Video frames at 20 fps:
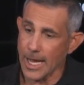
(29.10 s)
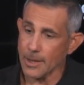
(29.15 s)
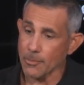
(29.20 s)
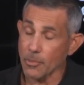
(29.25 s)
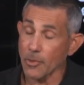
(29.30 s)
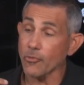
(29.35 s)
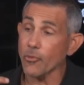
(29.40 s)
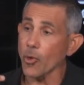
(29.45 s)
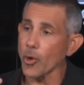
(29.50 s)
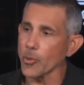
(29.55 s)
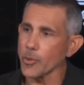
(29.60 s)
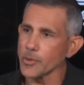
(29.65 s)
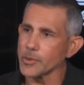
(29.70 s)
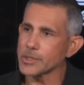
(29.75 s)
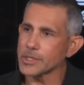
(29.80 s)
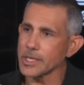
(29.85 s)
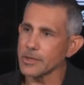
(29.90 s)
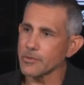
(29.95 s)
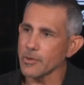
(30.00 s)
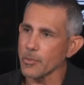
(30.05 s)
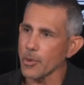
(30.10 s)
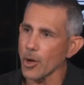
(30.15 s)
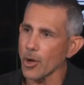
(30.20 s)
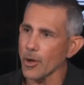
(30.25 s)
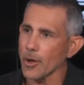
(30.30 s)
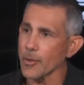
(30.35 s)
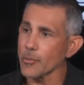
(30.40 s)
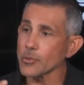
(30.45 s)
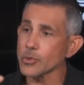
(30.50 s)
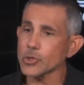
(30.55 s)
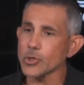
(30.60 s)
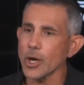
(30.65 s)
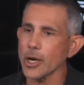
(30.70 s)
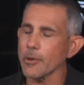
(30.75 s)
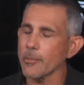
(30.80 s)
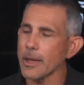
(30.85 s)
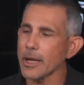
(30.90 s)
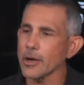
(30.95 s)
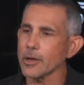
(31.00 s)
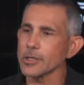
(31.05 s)
before we receive the ball, and we're trying to
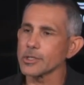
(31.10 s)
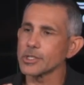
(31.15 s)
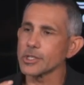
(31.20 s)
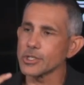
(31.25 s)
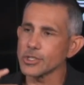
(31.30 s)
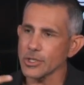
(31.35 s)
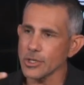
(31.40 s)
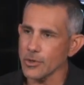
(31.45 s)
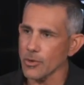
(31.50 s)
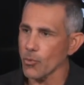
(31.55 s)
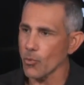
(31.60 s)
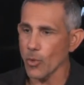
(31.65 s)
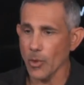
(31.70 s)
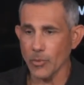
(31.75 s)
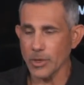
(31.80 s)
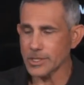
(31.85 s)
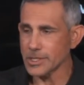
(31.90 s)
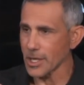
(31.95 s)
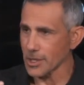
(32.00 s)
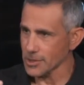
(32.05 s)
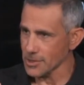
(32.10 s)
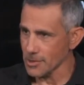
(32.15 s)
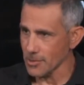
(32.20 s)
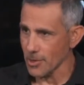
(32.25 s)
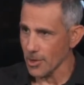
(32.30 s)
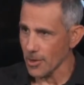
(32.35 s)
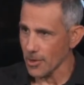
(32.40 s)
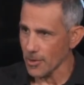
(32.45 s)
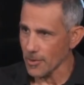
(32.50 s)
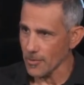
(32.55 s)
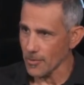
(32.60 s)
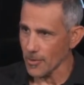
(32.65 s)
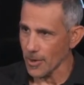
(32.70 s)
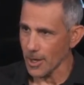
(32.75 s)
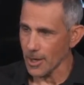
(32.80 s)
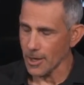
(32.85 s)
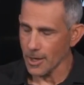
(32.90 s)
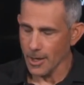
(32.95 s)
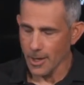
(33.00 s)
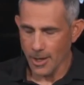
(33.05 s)
make our decision when we touch the ball,
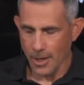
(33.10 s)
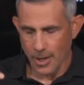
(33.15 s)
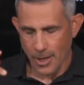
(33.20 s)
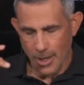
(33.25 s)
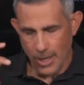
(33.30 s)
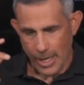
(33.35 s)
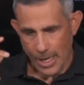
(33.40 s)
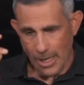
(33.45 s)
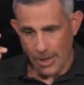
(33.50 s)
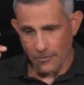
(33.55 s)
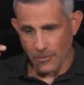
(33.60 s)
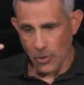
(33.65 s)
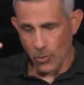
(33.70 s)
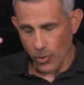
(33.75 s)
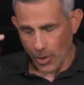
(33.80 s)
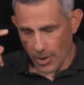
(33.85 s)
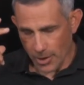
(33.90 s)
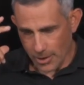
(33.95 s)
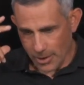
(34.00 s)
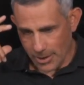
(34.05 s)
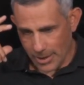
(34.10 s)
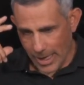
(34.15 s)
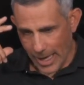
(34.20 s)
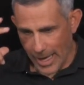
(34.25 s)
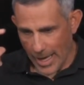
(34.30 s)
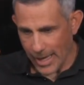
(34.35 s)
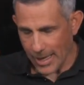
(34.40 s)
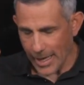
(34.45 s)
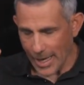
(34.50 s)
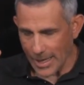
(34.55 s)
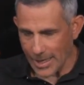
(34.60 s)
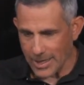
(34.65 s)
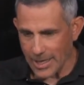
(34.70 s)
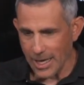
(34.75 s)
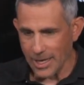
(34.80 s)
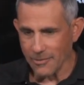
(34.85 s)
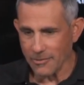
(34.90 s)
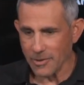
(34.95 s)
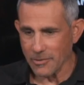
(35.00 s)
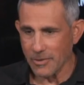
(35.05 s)
right? And if you want to gain any
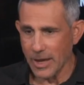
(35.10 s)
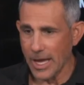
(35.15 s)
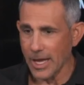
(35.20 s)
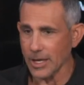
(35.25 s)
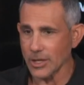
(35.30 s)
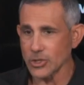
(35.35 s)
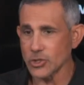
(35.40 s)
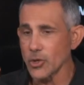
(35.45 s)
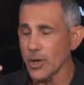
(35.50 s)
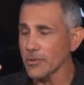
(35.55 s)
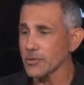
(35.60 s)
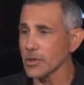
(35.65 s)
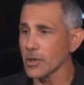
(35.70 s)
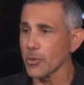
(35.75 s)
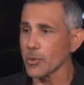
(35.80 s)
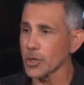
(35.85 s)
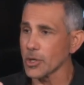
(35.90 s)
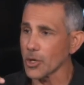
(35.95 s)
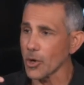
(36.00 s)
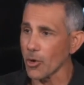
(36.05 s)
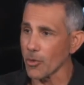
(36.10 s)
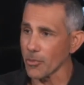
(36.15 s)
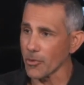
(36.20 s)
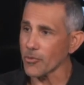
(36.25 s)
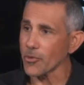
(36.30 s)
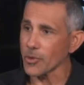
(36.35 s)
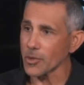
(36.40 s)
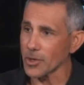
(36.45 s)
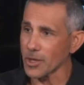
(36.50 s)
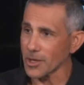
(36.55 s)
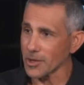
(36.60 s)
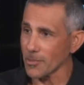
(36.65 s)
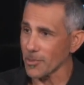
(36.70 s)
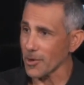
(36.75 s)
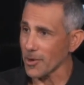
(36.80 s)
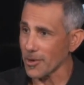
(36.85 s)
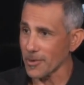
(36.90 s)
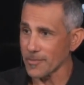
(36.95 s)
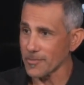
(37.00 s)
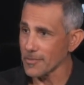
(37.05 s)
kind of advantage, you have to know where you're going before you get the
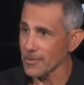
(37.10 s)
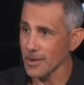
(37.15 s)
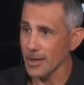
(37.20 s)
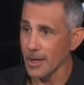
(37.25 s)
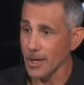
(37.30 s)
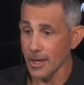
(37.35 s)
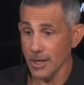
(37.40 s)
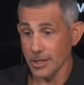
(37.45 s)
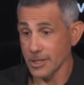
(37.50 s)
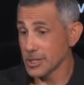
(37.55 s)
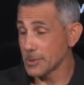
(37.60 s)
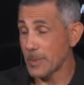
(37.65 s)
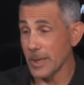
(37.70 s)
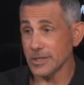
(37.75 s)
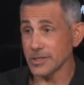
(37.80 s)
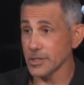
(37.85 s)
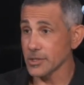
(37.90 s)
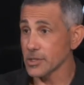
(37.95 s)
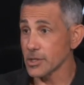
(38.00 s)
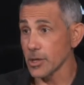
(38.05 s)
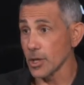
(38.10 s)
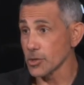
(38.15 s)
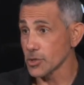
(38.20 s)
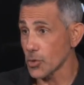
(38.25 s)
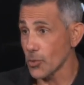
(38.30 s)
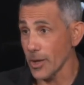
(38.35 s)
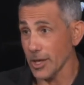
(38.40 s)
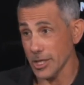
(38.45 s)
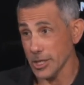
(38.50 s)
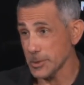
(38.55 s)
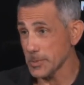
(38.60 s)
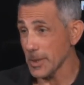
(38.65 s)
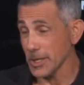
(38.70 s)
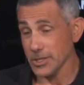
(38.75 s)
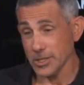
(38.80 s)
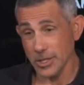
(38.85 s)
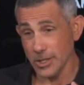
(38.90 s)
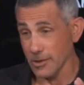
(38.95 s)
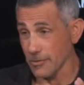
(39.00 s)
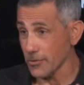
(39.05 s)
ball. Space is close quick,
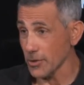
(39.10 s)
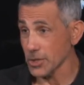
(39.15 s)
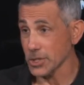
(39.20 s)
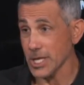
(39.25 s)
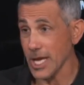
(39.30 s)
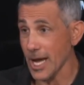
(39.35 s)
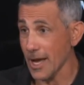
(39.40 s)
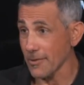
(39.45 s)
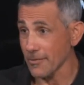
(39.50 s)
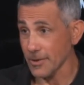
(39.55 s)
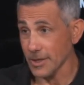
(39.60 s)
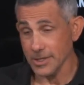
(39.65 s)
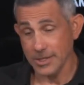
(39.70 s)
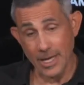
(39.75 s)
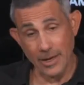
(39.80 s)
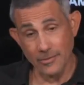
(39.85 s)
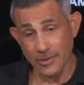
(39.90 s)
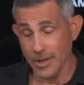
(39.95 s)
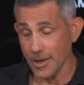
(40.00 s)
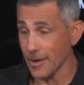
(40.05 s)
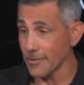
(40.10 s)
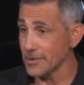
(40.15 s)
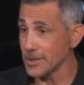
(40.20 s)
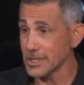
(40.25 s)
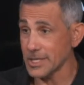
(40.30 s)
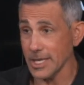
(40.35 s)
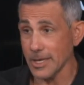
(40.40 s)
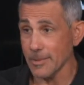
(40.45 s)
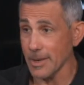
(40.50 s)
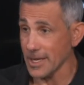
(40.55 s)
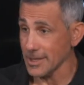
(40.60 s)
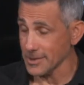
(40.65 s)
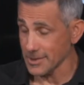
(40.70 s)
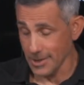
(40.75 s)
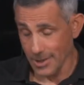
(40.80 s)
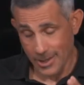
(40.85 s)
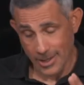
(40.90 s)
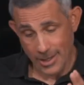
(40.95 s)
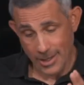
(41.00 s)
especially in the first half, because every team has